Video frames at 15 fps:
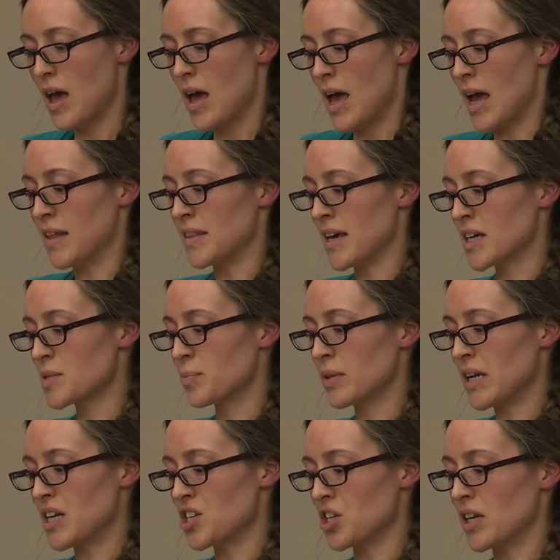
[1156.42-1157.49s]
and the
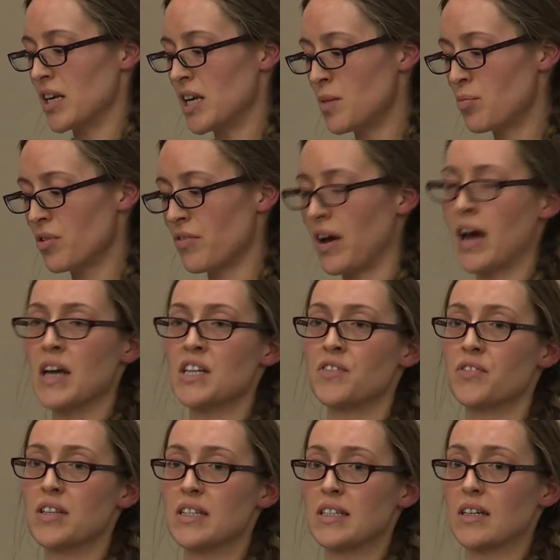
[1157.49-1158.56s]
explanation he provides
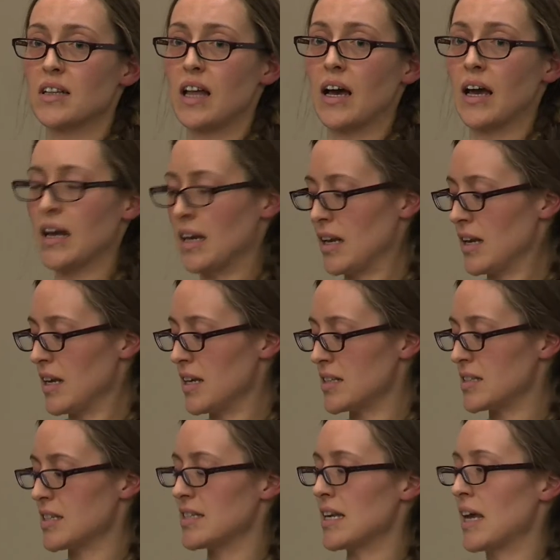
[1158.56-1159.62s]
for this decline is
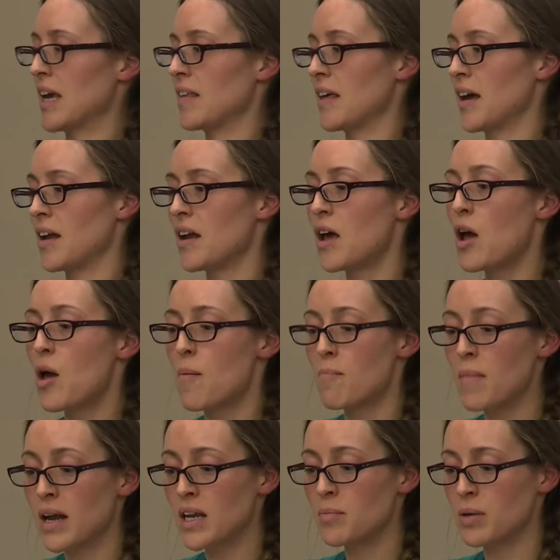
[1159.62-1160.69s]
to say that
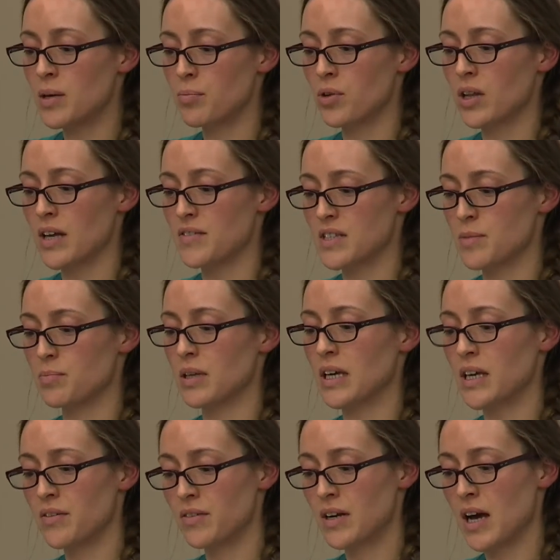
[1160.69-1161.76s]
many people have simply
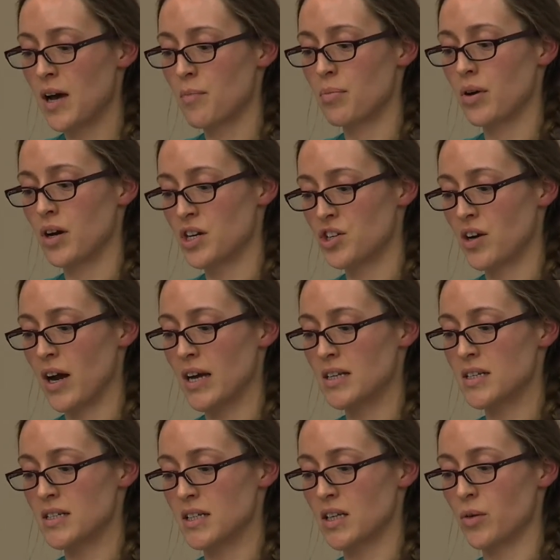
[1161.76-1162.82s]
given up on trying
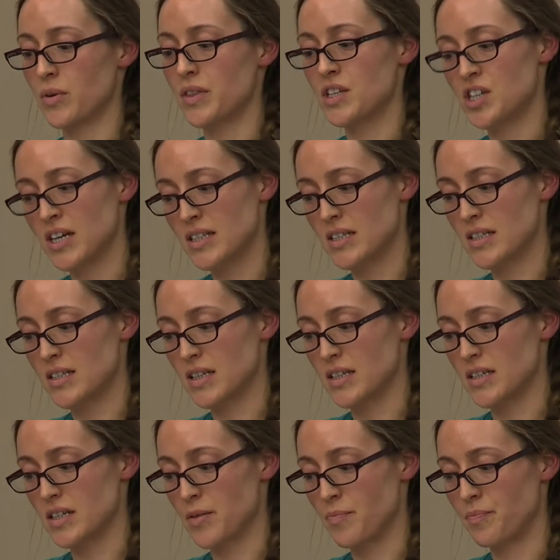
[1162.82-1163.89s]
to deal with the justice
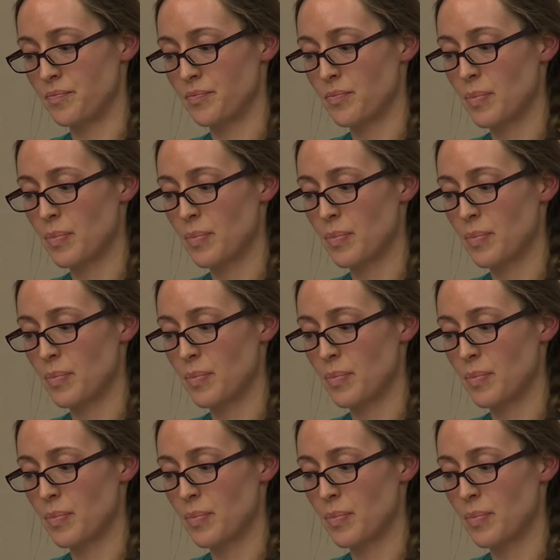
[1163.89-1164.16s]
system.